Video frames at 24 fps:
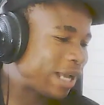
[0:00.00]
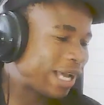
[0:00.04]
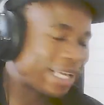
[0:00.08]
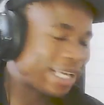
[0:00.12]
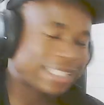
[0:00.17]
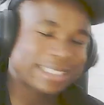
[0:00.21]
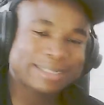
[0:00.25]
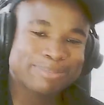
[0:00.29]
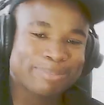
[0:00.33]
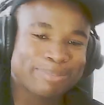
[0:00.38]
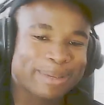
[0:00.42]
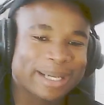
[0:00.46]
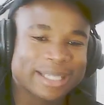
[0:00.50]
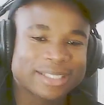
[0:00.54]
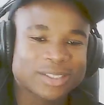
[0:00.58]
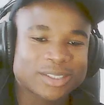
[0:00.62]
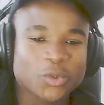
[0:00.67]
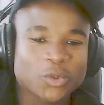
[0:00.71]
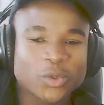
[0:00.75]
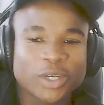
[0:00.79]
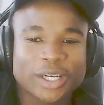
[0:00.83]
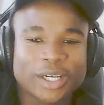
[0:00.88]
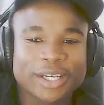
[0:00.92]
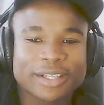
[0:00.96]
aspect
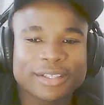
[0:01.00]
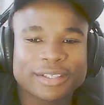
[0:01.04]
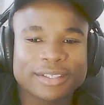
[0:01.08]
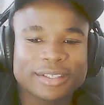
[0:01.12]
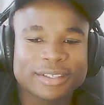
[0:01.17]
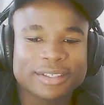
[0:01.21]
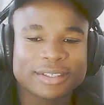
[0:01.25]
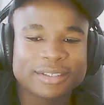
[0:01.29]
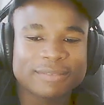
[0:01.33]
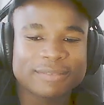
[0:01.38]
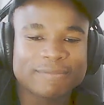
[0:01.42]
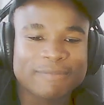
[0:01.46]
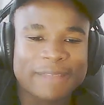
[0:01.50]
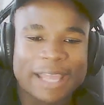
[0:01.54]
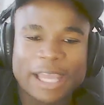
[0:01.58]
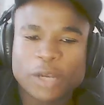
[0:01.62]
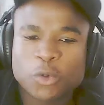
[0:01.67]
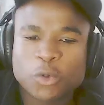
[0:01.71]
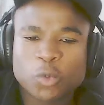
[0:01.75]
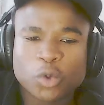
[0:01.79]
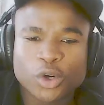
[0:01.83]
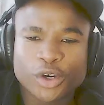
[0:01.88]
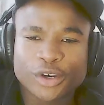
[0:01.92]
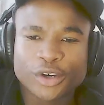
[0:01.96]
where
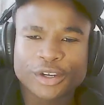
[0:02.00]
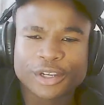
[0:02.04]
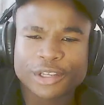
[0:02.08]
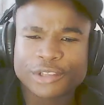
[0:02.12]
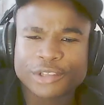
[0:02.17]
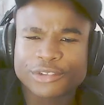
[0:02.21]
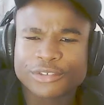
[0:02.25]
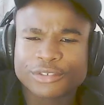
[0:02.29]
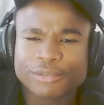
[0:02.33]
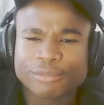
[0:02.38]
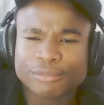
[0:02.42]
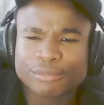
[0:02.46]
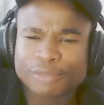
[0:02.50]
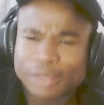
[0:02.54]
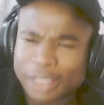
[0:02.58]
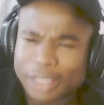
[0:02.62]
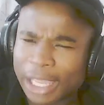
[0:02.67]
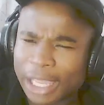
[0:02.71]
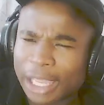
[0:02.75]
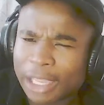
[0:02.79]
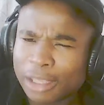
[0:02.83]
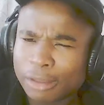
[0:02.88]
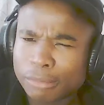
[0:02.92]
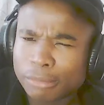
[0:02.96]
Edward is
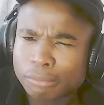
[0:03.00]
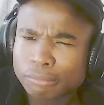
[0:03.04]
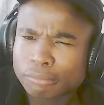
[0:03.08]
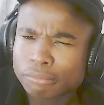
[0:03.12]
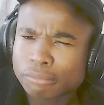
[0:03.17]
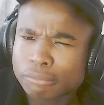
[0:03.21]
gay,